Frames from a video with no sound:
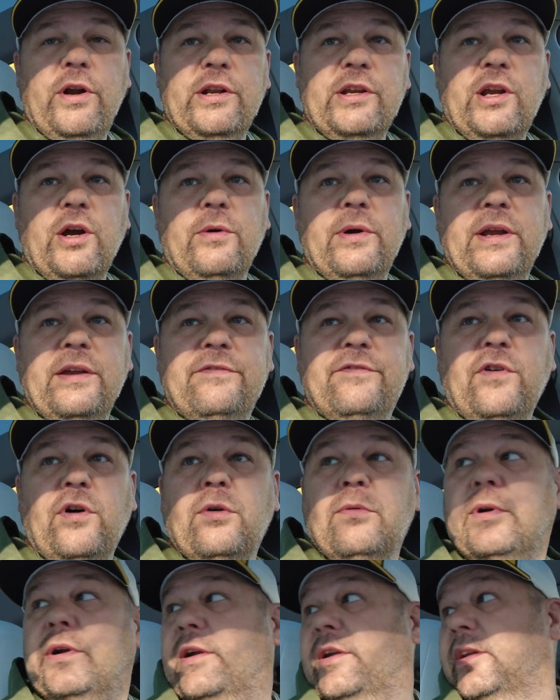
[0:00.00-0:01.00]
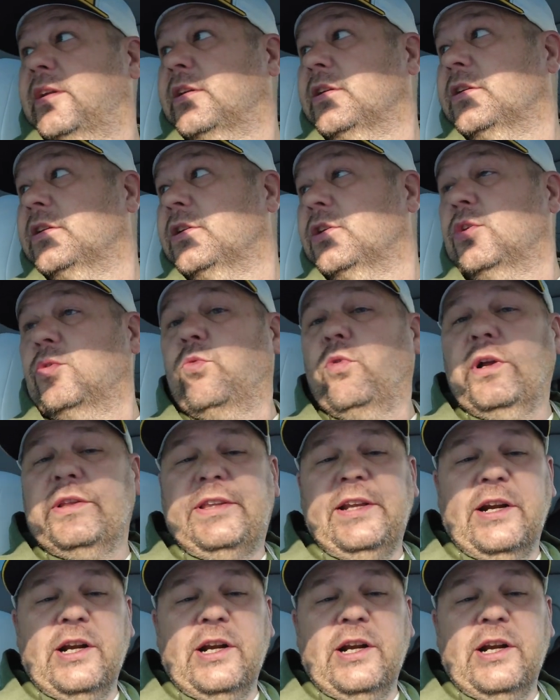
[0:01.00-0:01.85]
and going forward, what they're